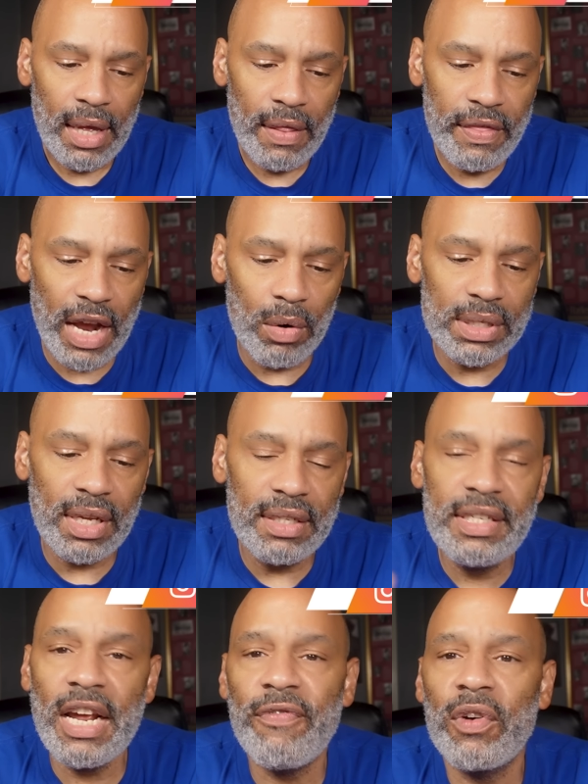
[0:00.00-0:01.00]
there is a
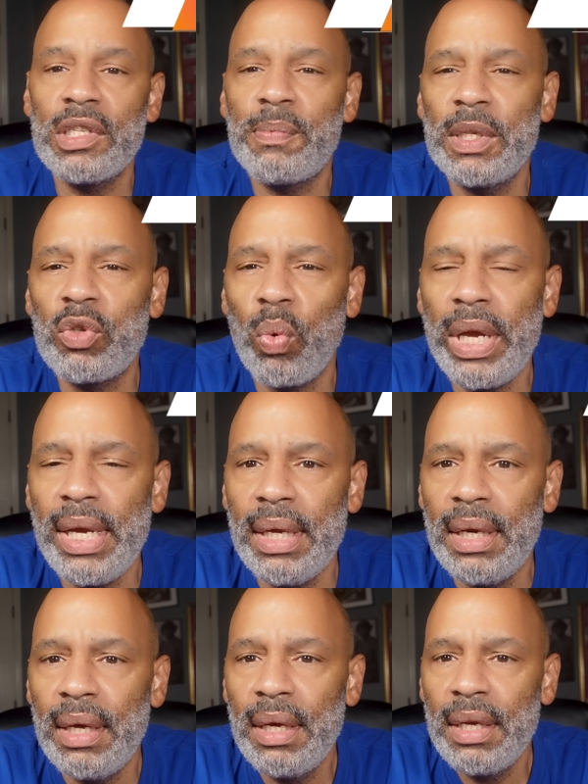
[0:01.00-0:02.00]
difference
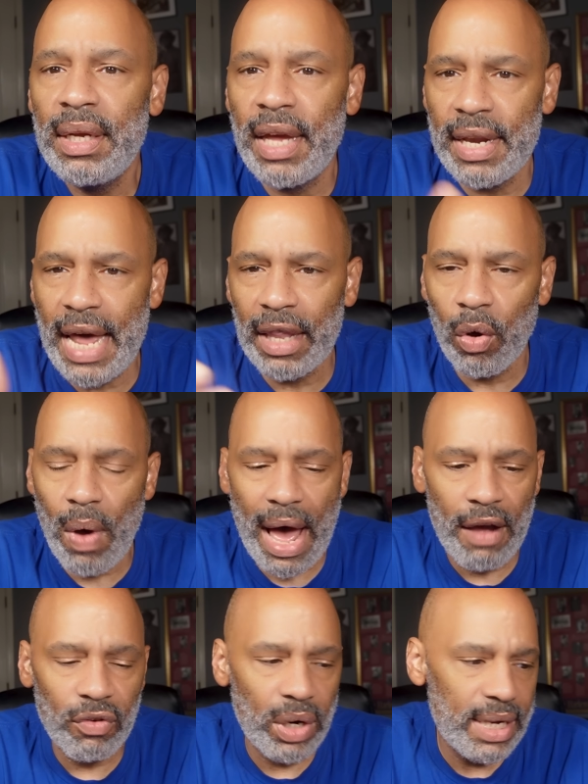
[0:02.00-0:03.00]
between Canelo
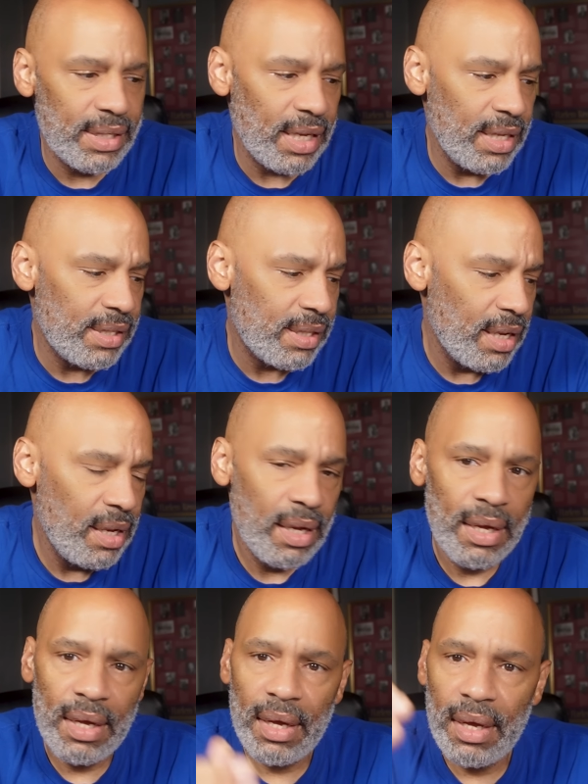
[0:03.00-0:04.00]
Alvarez's
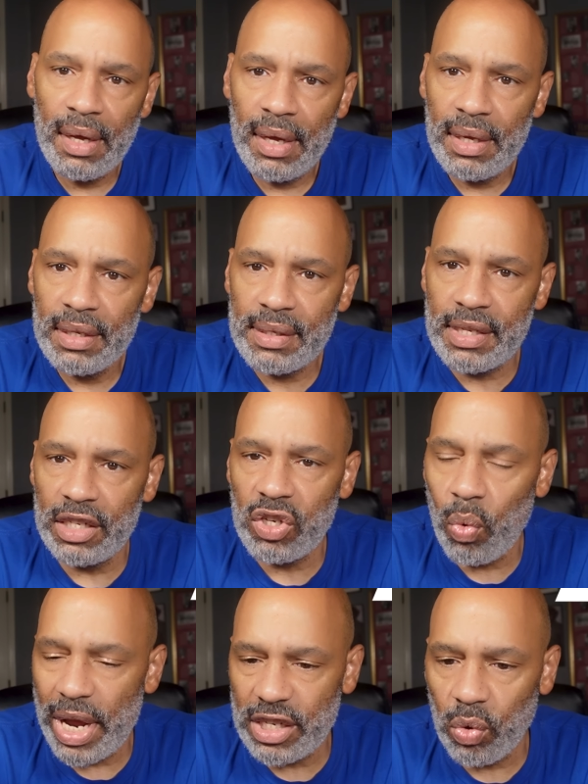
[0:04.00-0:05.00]

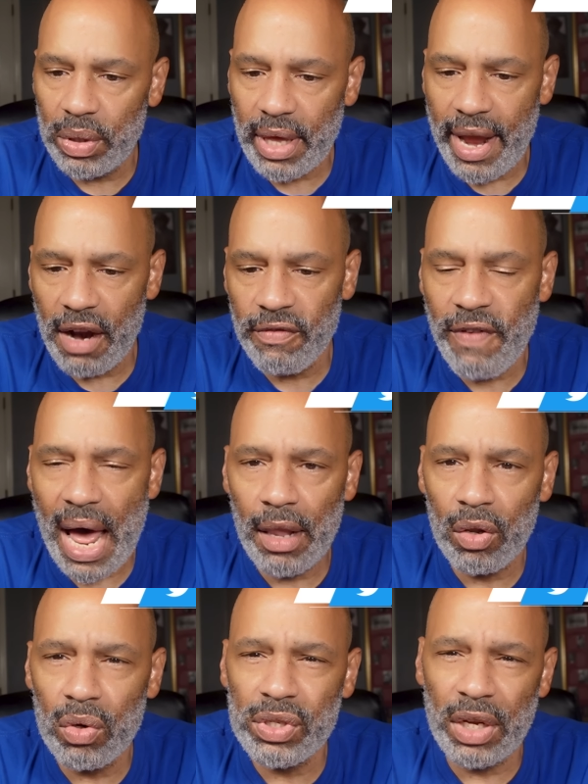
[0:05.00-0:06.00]
situation with the hair
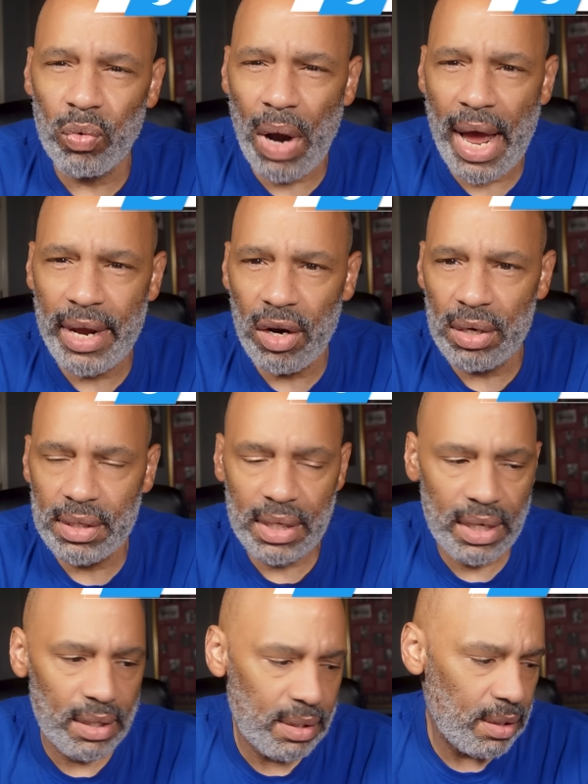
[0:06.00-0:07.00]
follicles and Ryan
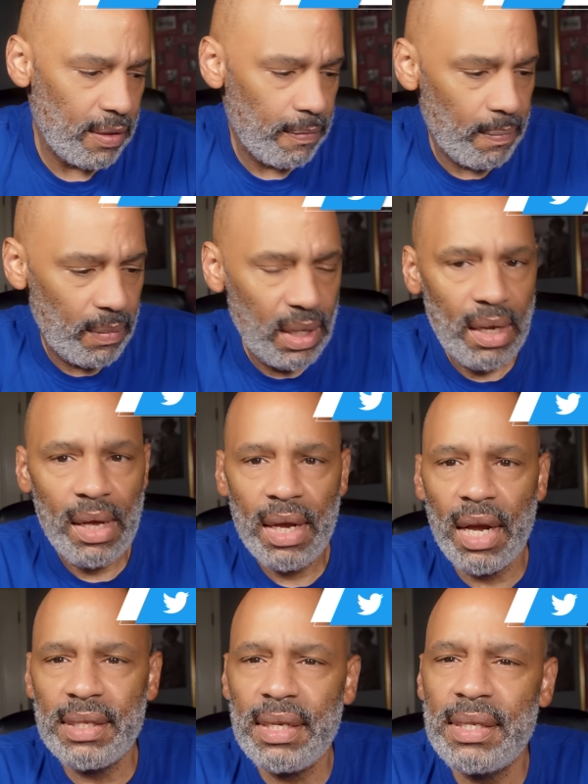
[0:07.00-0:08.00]
Garcia's, because he